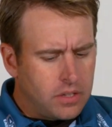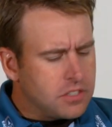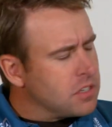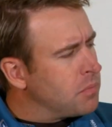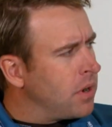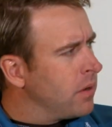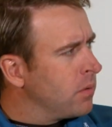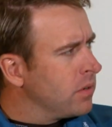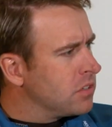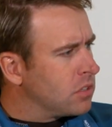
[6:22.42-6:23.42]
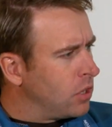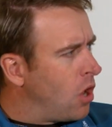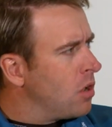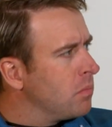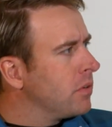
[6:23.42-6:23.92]
the list of priorities
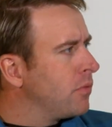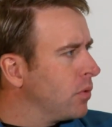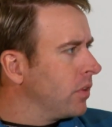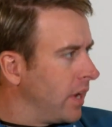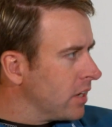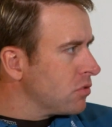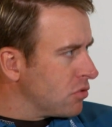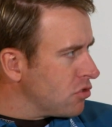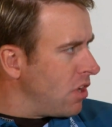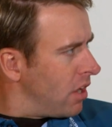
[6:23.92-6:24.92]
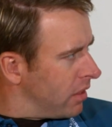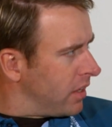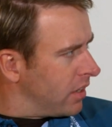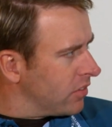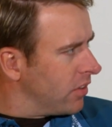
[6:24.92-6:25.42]
long before the actual shot or
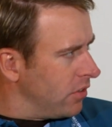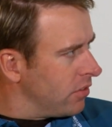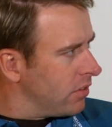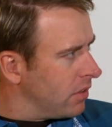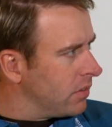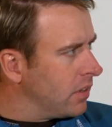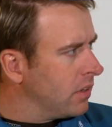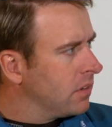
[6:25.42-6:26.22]
the execution, don't they?